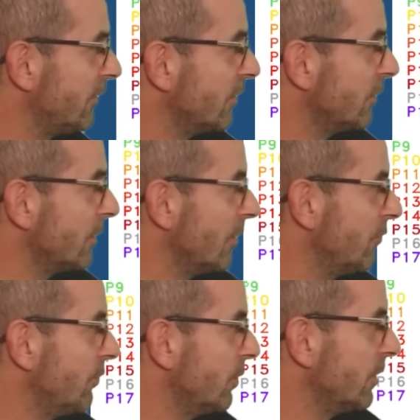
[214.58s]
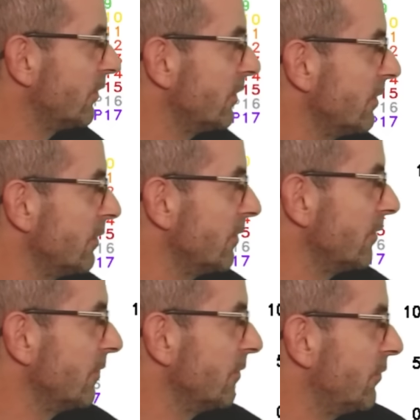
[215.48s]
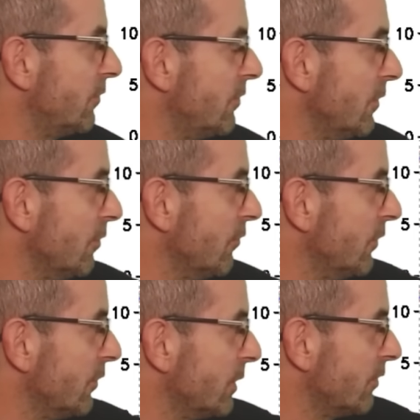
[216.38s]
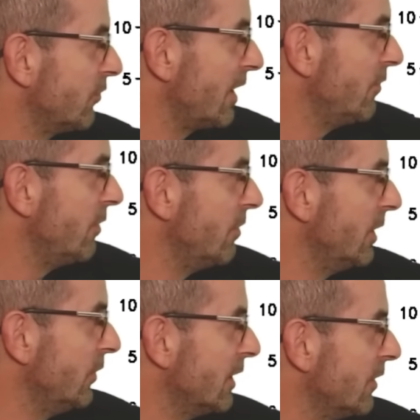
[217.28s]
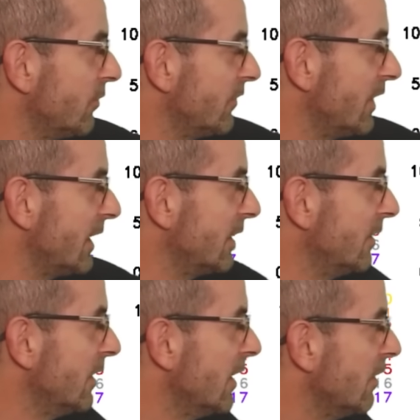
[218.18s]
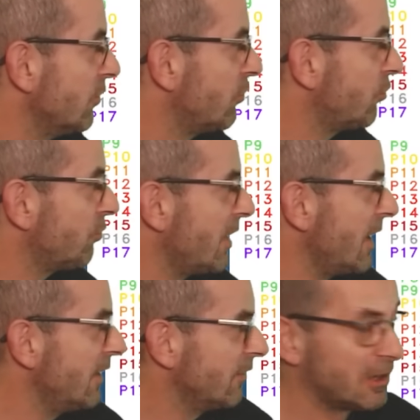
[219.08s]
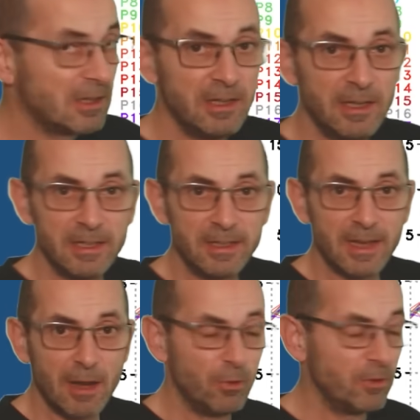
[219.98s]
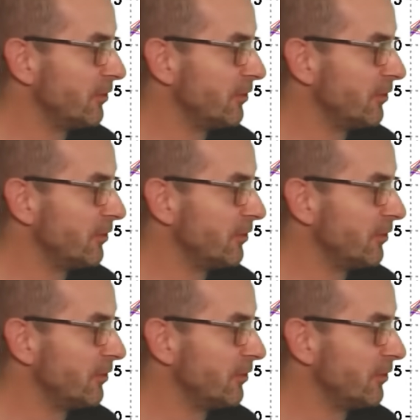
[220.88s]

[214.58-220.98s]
So going forwards through the first week of January, really, and into the second, the trend is clearly downwards.